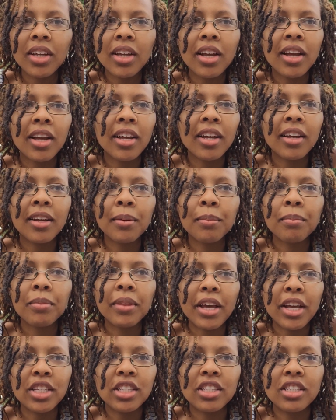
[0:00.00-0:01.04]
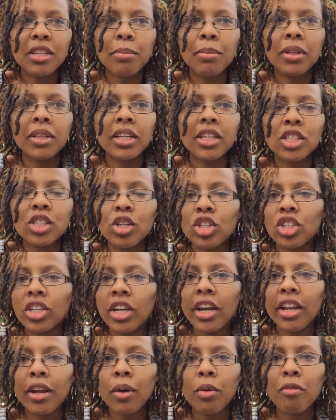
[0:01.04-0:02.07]
that's typically
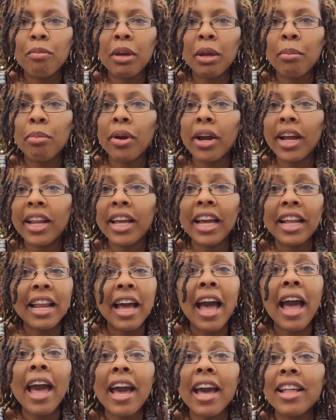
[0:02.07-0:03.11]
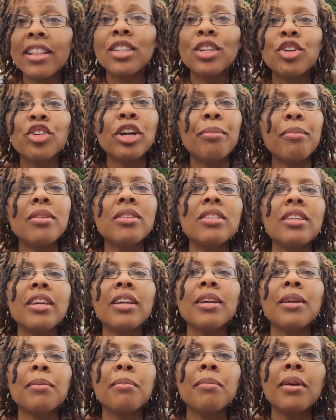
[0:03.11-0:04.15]
associated with being pregnant, and I had the creamy
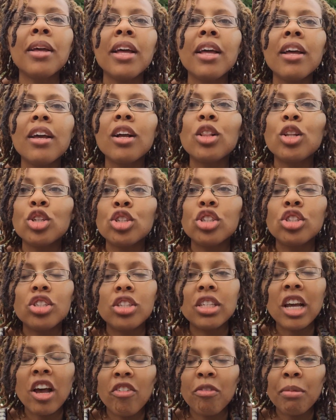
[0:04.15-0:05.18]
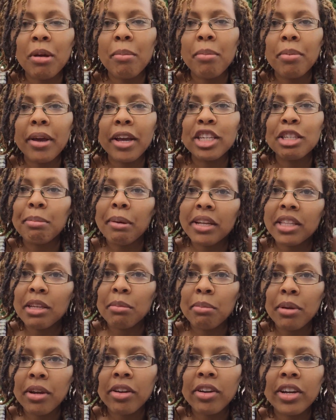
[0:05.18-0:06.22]
CM closer to the time of my
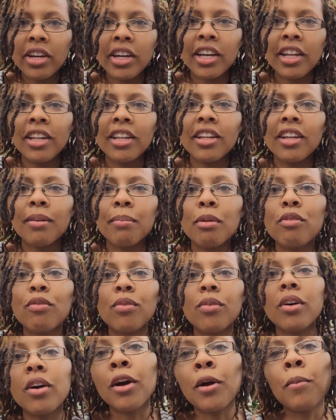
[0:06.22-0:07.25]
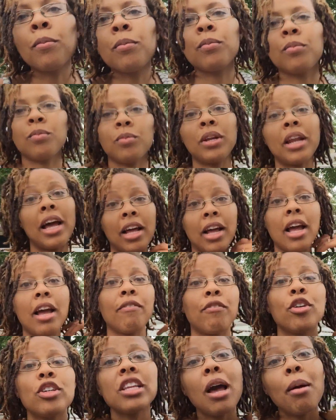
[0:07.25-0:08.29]
expected period when I
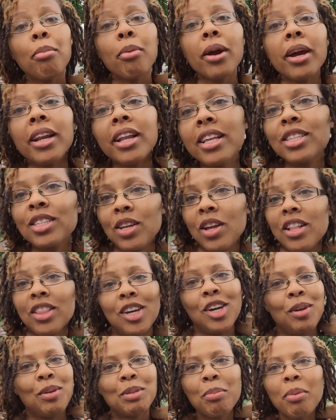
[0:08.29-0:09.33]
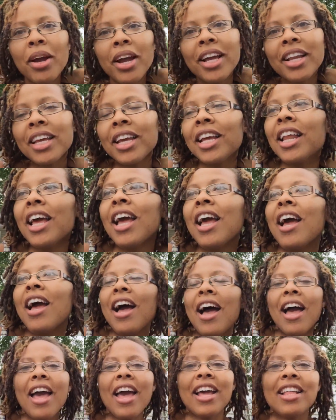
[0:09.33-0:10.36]
first got pregnant, so I thought I was pregnant.
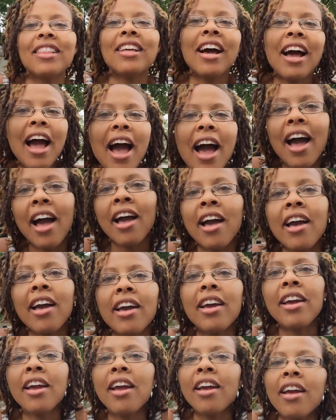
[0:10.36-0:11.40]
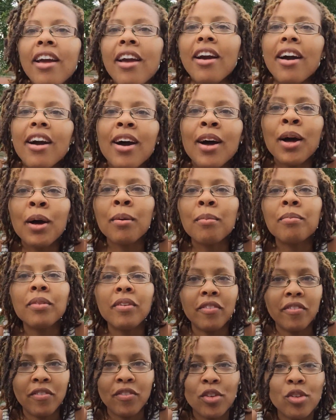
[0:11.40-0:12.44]
I had the high,
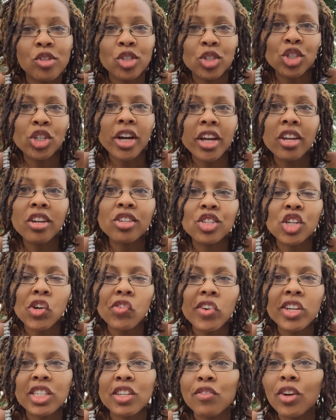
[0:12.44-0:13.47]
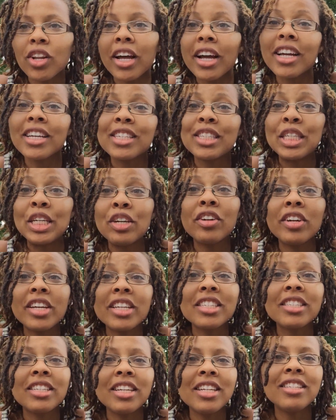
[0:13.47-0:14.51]
if you check your cervix, if you're like a
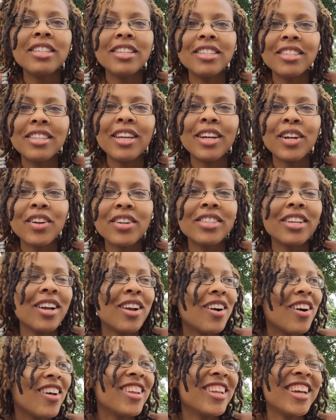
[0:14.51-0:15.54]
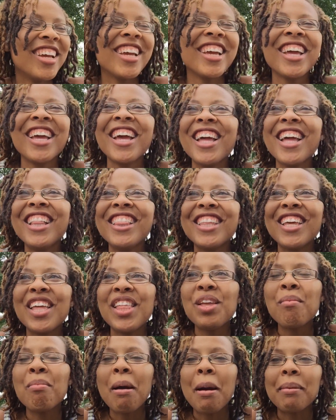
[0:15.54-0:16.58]
serious TTCer as they call it, then
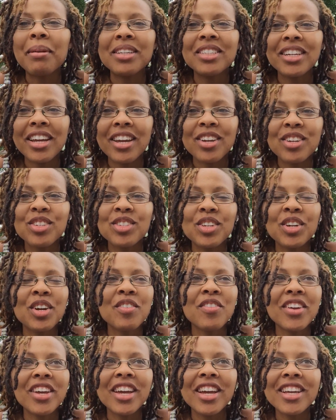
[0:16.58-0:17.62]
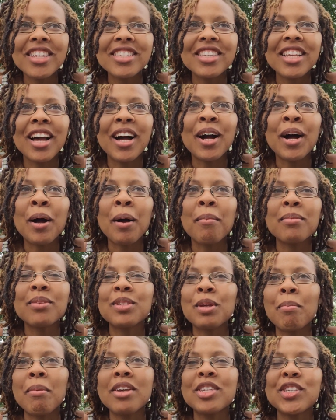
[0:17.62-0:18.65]
you probably check your cervix.
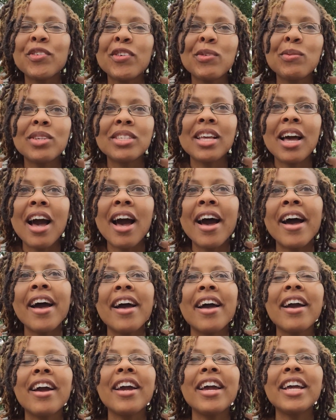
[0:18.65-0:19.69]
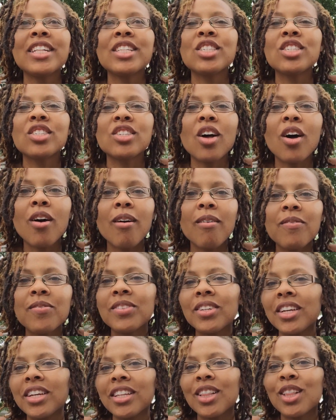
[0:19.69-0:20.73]
So my cervix was high and
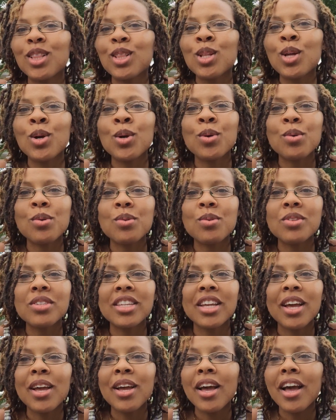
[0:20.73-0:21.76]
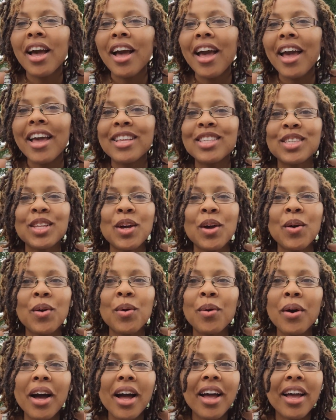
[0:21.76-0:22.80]
soft and closed, and
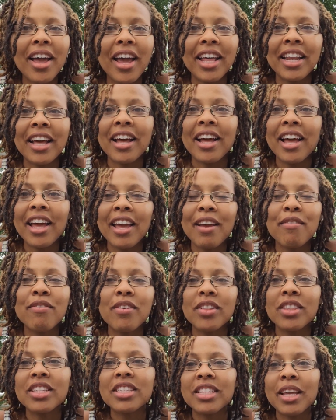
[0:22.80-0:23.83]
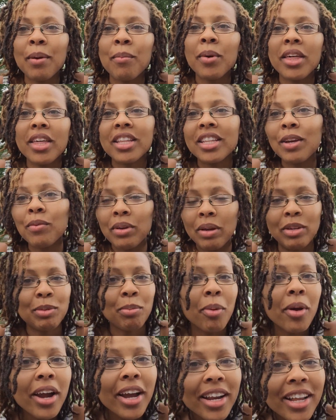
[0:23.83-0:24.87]
it felt the same way it did when I was
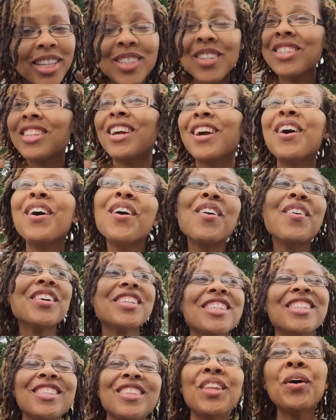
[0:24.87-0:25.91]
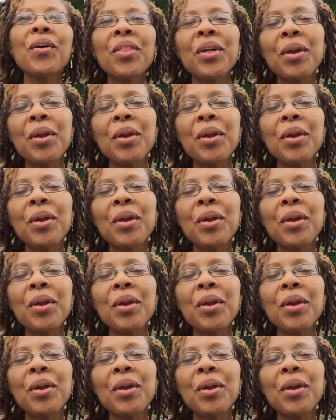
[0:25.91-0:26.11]
pregnant. So I was like, oh, I just know